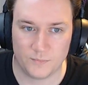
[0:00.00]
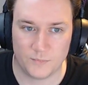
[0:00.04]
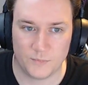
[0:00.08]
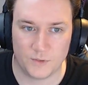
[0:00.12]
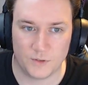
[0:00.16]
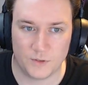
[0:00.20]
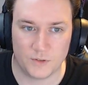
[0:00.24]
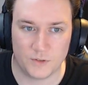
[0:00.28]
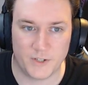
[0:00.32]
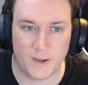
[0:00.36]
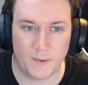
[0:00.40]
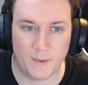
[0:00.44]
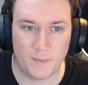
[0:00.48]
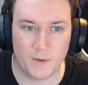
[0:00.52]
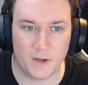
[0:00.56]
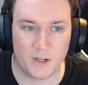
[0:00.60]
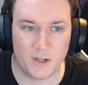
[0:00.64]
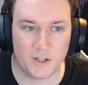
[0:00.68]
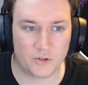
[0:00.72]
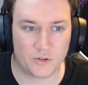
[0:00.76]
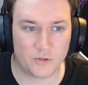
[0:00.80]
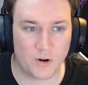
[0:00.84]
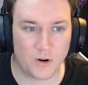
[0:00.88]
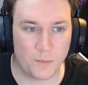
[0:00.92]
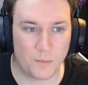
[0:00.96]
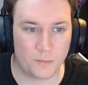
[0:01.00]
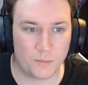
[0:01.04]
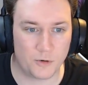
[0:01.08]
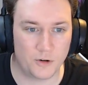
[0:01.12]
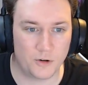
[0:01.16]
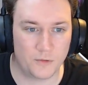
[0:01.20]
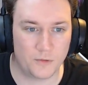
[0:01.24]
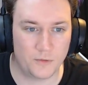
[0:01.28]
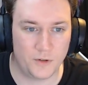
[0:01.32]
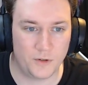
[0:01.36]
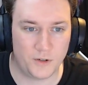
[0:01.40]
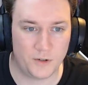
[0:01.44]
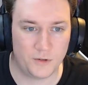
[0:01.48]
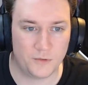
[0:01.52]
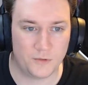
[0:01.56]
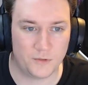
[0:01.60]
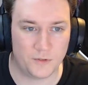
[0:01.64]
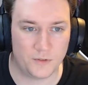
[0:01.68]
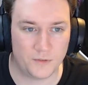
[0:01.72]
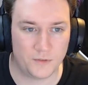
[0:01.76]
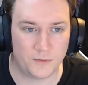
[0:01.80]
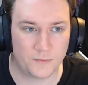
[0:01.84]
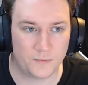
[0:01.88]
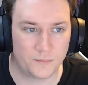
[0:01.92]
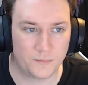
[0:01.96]
10 minutes are up, bro. What are you doing?
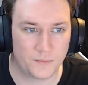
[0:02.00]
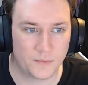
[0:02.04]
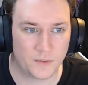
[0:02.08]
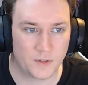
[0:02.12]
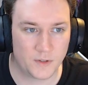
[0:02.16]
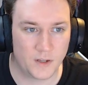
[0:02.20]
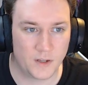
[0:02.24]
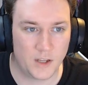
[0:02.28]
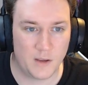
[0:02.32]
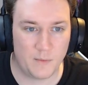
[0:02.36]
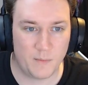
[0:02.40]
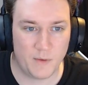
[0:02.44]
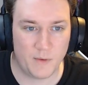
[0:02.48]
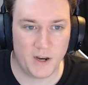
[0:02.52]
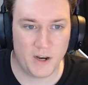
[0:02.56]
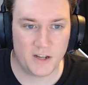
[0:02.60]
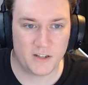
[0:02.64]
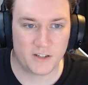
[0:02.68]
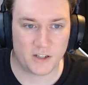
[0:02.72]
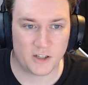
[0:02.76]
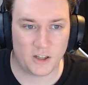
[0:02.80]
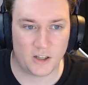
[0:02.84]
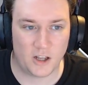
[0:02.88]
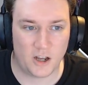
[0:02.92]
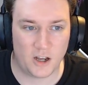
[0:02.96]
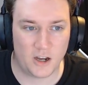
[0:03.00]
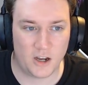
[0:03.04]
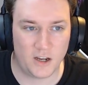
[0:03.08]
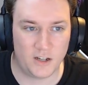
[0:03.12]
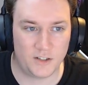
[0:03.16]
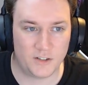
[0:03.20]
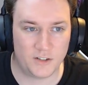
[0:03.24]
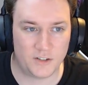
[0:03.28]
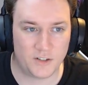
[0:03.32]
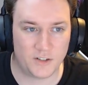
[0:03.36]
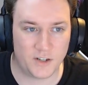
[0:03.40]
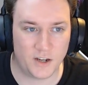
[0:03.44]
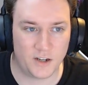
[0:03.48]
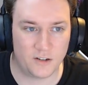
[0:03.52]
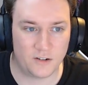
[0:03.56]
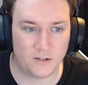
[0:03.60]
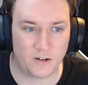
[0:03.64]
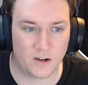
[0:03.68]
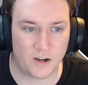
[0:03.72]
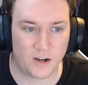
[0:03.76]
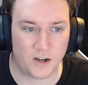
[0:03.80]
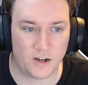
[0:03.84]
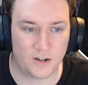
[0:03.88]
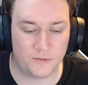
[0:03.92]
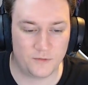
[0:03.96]
Man has a lion's tail,
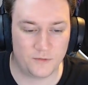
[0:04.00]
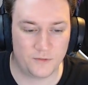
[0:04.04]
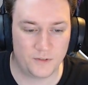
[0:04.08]
kind of.